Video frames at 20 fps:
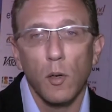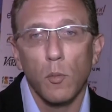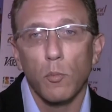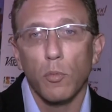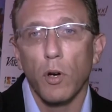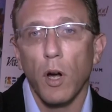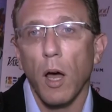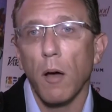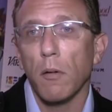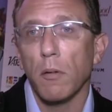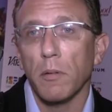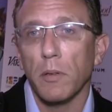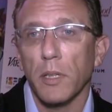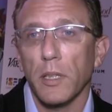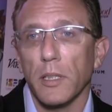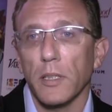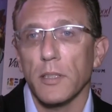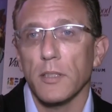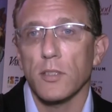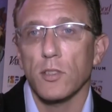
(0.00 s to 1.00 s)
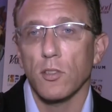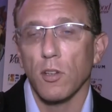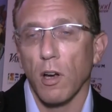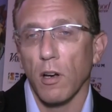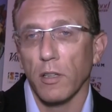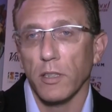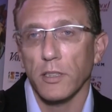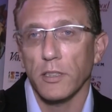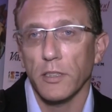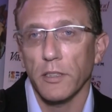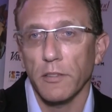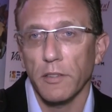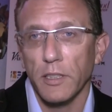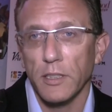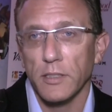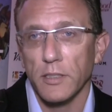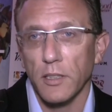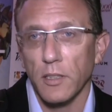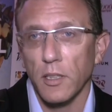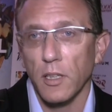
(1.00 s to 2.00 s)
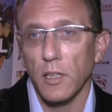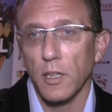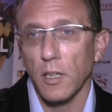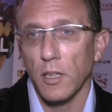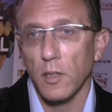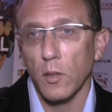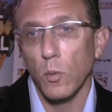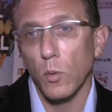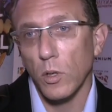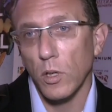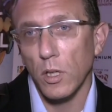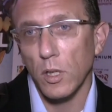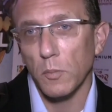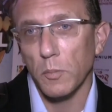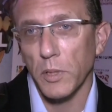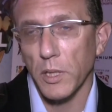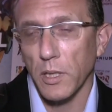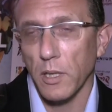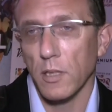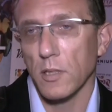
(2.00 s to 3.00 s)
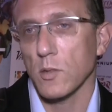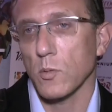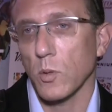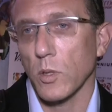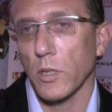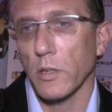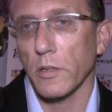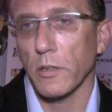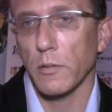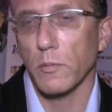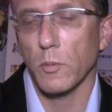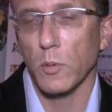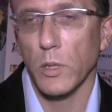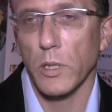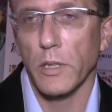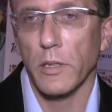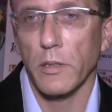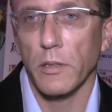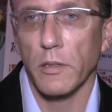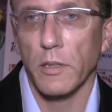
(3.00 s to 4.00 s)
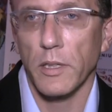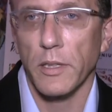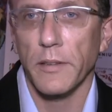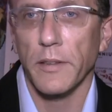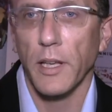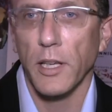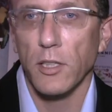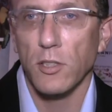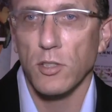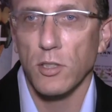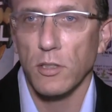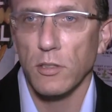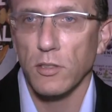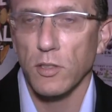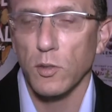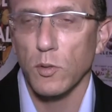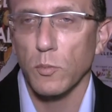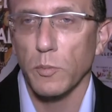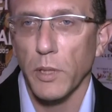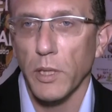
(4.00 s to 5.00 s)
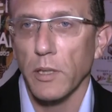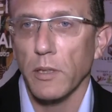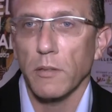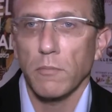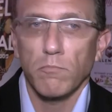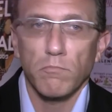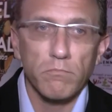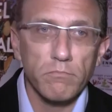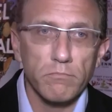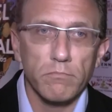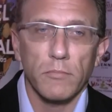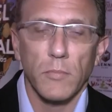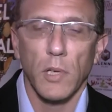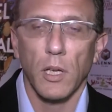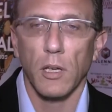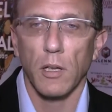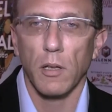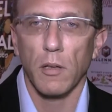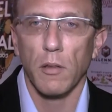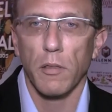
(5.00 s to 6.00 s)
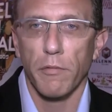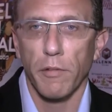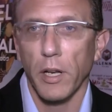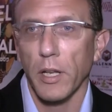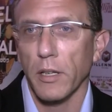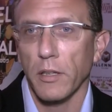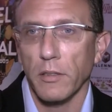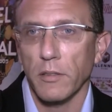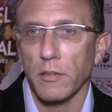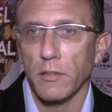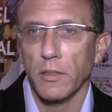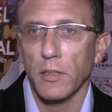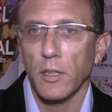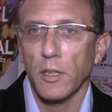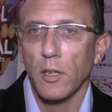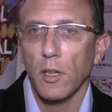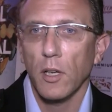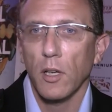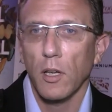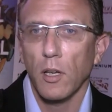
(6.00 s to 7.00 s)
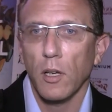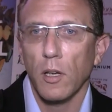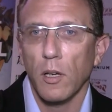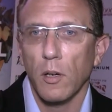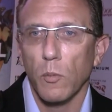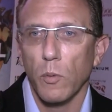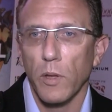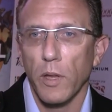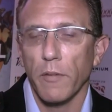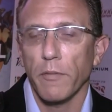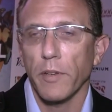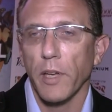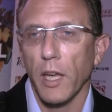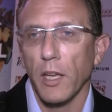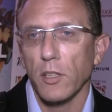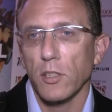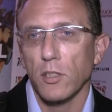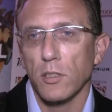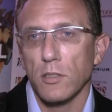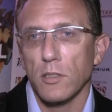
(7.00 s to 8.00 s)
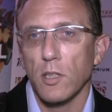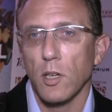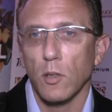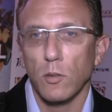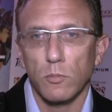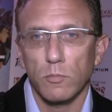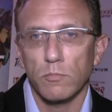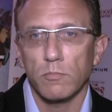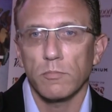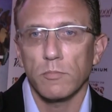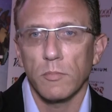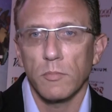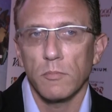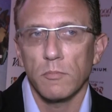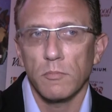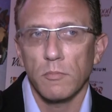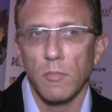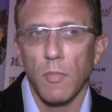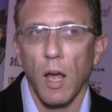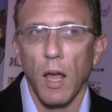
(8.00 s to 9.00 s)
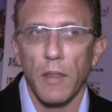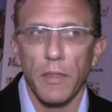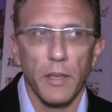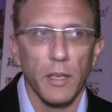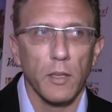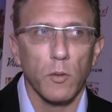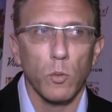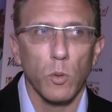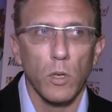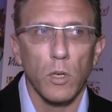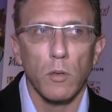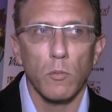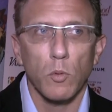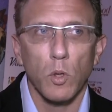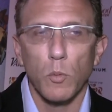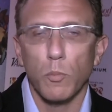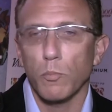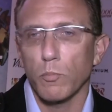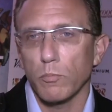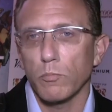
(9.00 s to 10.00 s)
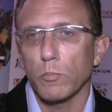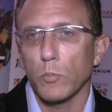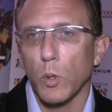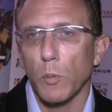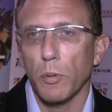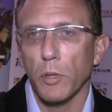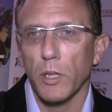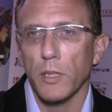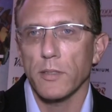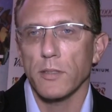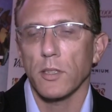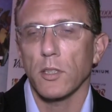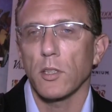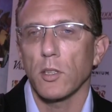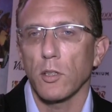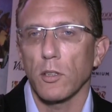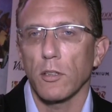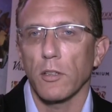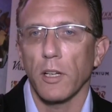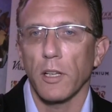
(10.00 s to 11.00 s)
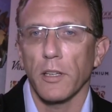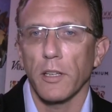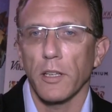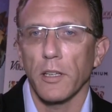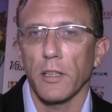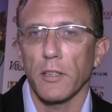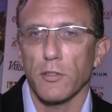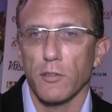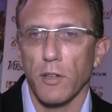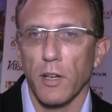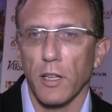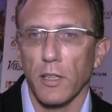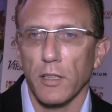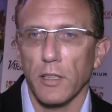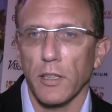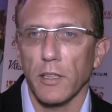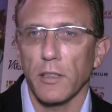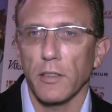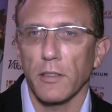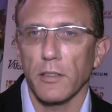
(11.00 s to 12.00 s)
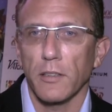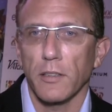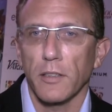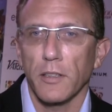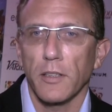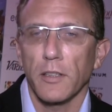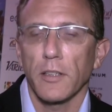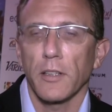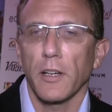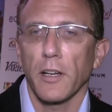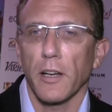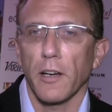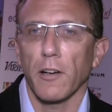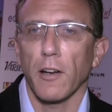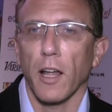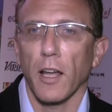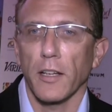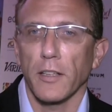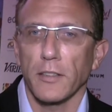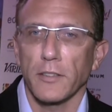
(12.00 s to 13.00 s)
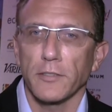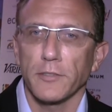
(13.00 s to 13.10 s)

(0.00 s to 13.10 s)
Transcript: probably the strongest there is in the world, because we're in danger to be threatened with aviation. So I think we're pretty secure on the Israeli airline.